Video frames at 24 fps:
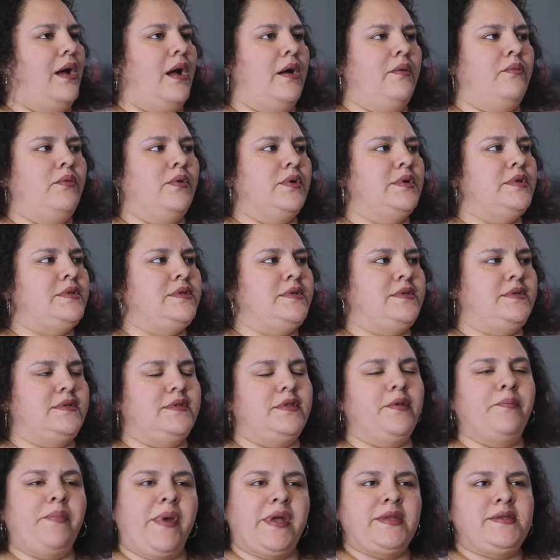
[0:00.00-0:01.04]
I was
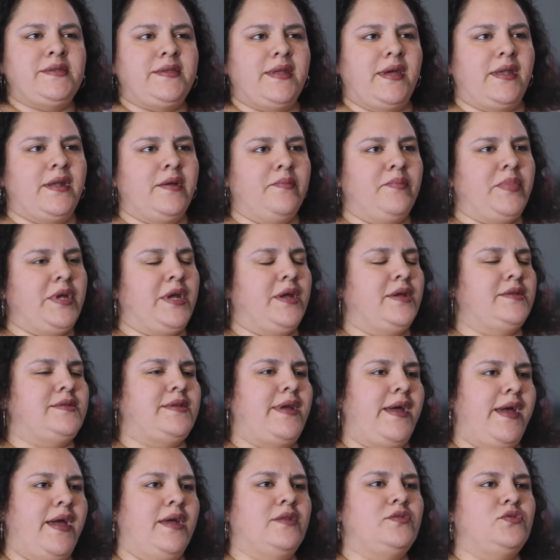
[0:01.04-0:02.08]
the best at it because I
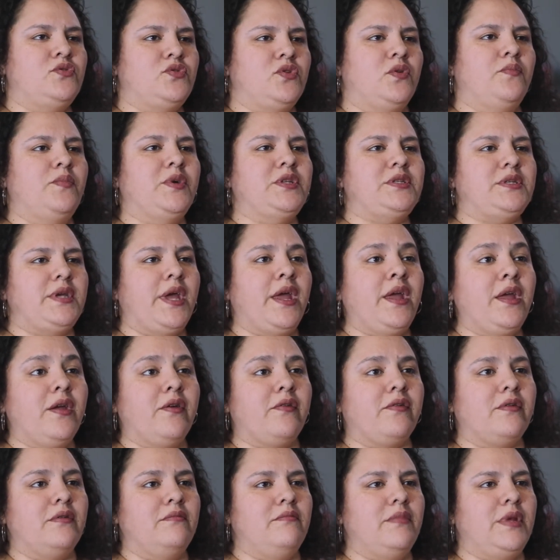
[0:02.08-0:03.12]
had so much
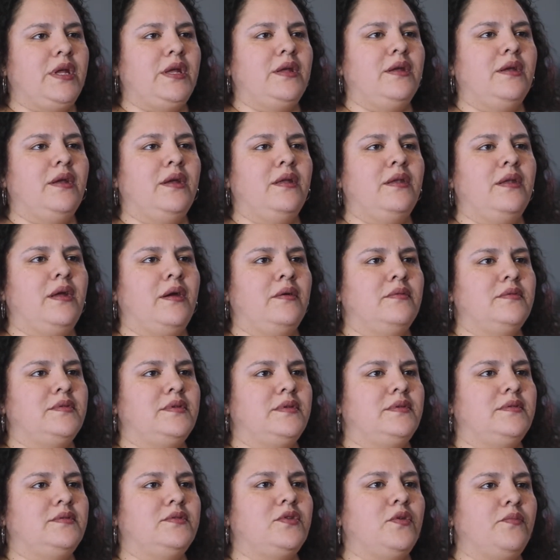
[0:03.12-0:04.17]
anger in me, and I was
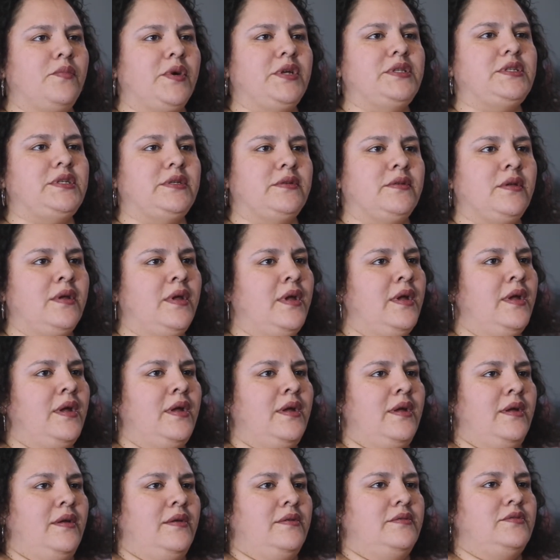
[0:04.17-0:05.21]
so much
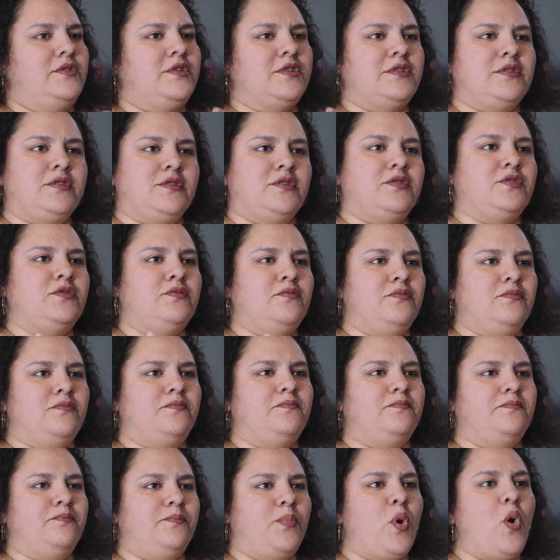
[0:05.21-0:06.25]
just
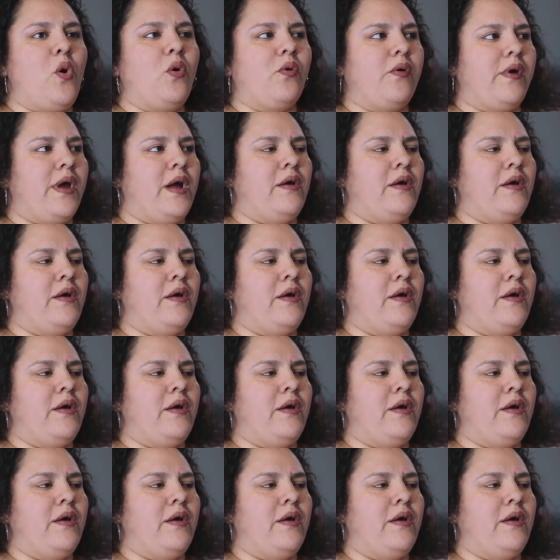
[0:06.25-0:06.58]
to pour